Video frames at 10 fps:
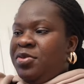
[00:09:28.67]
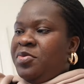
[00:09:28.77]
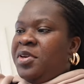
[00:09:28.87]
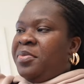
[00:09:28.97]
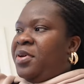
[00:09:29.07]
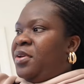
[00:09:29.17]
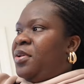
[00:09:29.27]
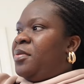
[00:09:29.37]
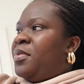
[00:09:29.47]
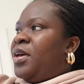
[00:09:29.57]
it when I picked it
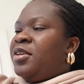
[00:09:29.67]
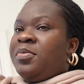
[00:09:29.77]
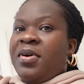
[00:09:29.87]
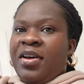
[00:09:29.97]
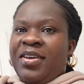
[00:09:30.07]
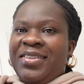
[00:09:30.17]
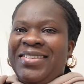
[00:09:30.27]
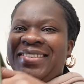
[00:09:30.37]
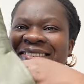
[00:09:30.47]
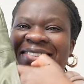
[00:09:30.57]
up. It has
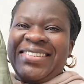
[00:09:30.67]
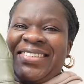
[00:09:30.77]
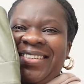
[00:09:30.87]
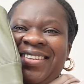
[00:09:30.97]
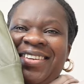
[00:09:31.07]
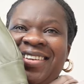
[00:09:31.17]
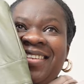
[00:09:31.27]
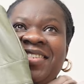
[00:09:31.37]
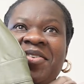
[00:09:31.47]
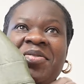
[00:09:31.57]
pockets. It's
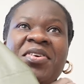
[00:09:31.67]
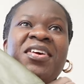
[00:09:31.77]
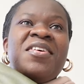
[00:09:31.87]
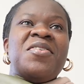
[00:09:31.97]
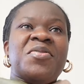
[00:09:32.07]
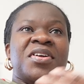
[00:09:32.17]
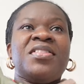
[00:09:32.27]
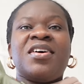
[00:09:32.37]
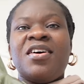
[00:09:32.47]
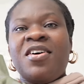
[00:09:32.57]
so cute. And
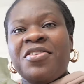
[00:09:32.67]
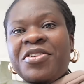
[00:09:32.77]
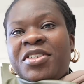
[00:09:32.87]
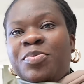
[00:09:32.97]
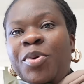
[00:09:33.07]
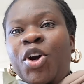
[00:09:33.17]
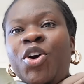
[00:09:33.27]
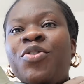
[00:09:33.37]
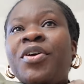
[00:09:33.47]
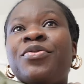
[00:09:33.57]
the color is
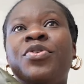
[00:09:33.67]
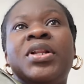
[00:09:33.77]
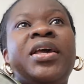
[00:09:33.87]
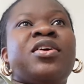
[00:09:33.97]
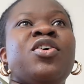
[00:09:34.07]
perfect for like